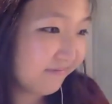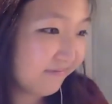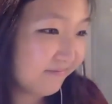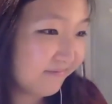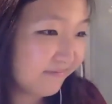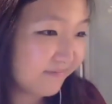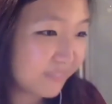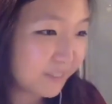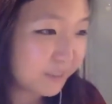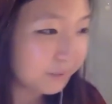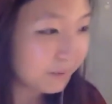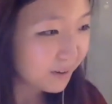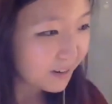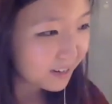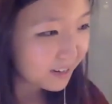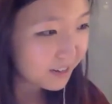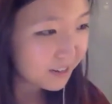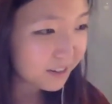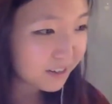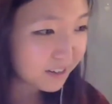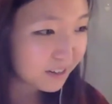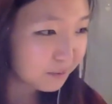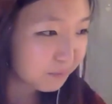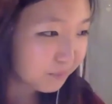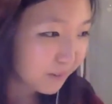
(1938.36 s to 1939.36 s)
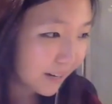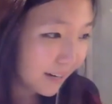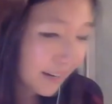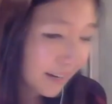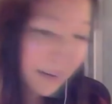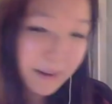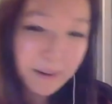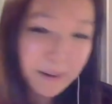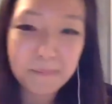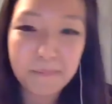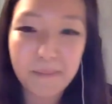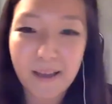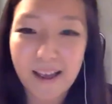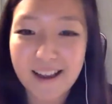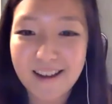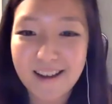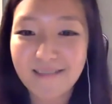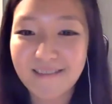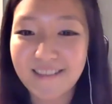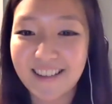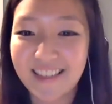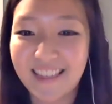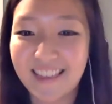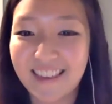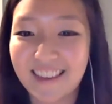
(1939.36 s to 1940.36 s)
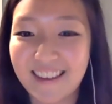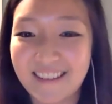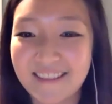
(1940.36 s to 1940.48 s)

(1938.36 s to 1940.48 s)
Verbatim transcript: So what are you going to bring back with you?